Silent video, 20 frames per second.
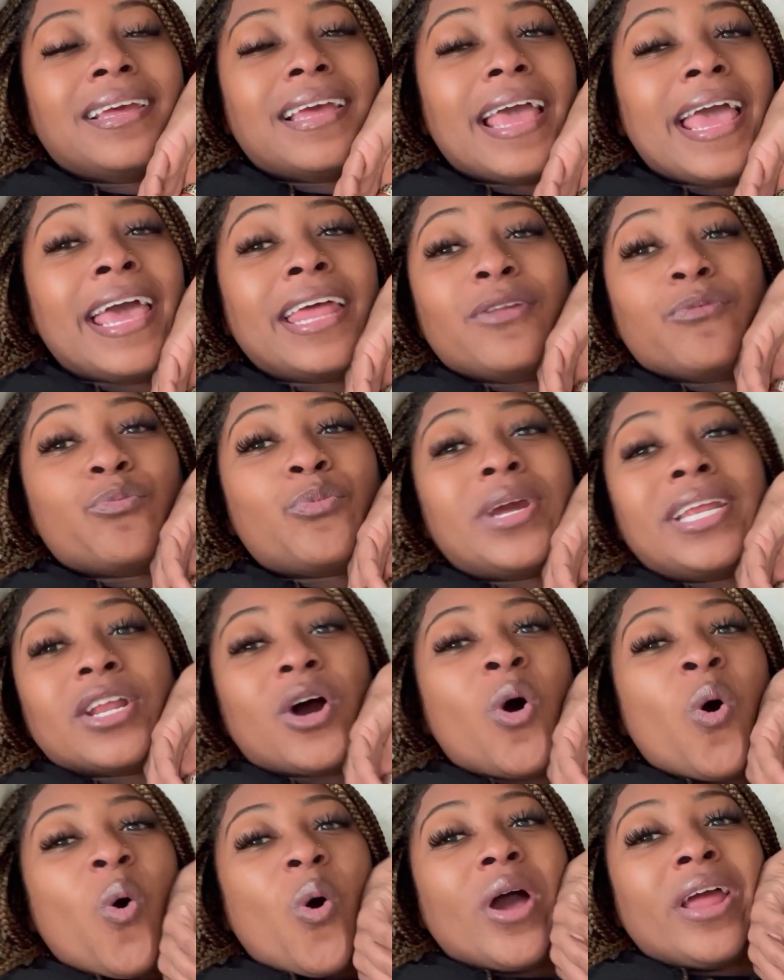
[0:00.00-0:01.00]
and went
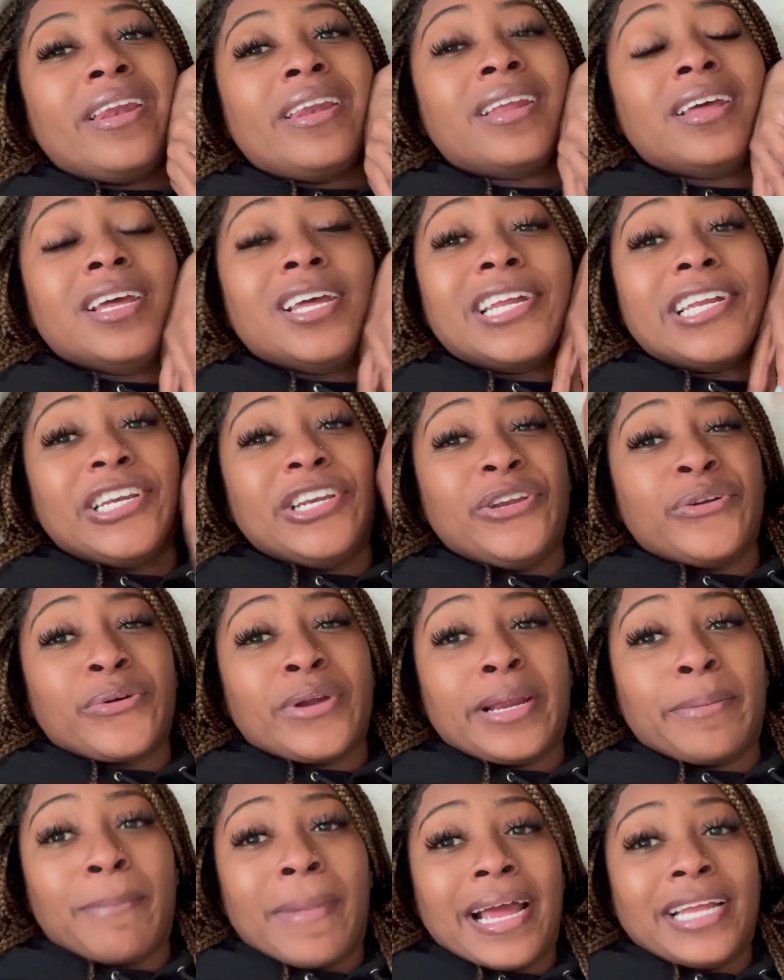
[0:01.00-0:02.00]
on
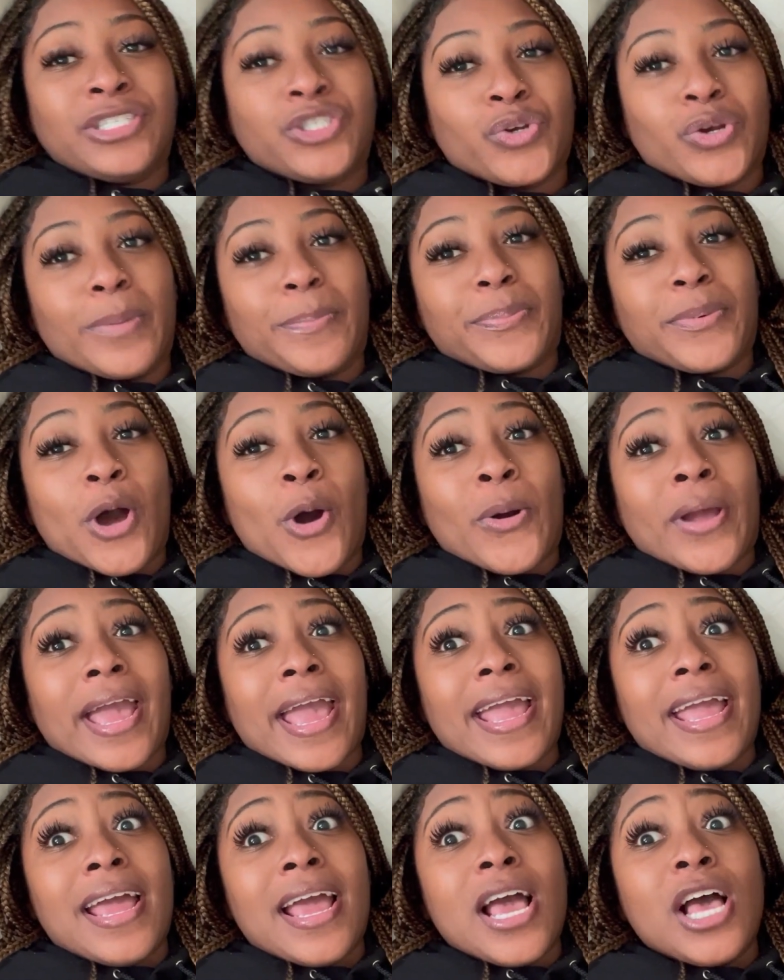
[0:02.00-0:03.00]
during my trip,
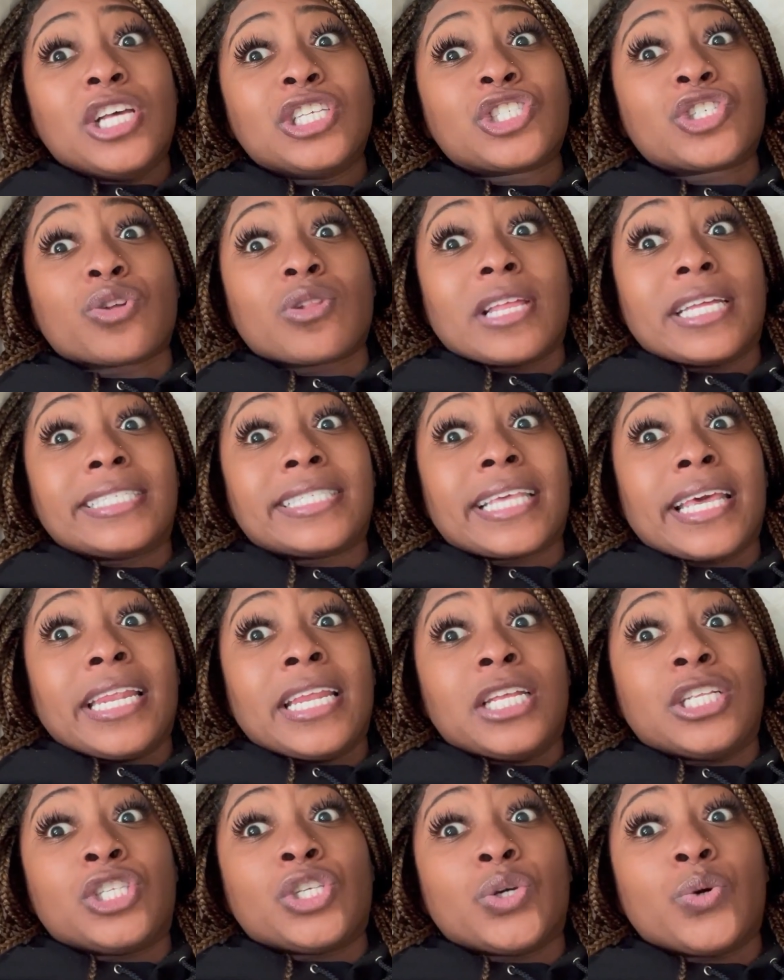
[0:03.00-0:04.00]
okay? So let's get
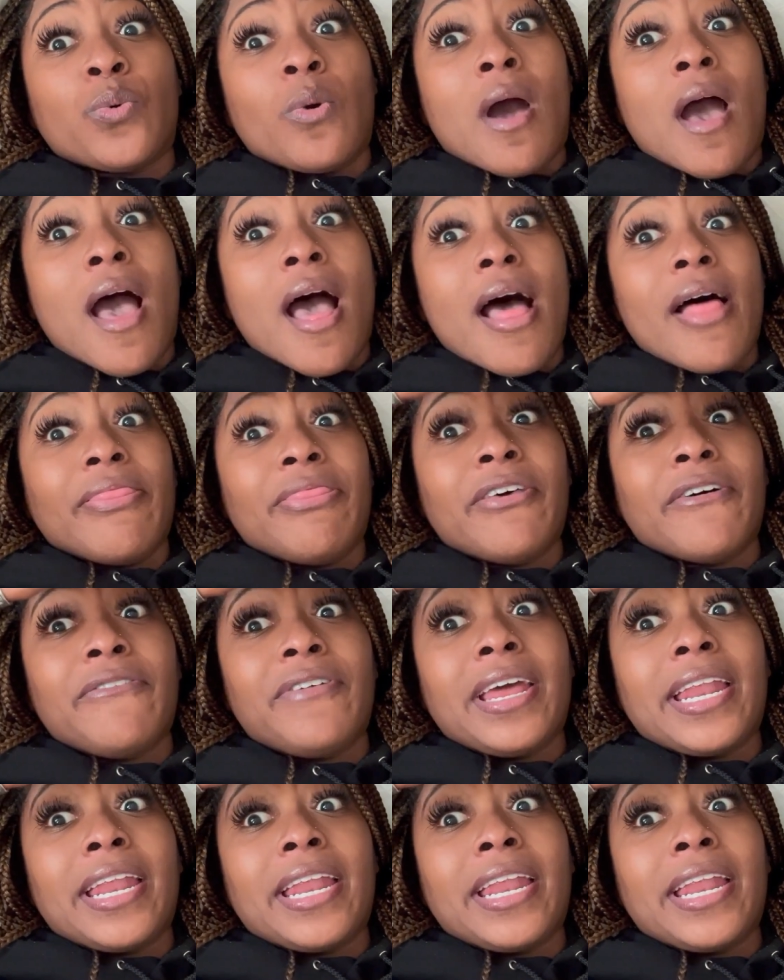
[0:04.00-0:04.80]
into the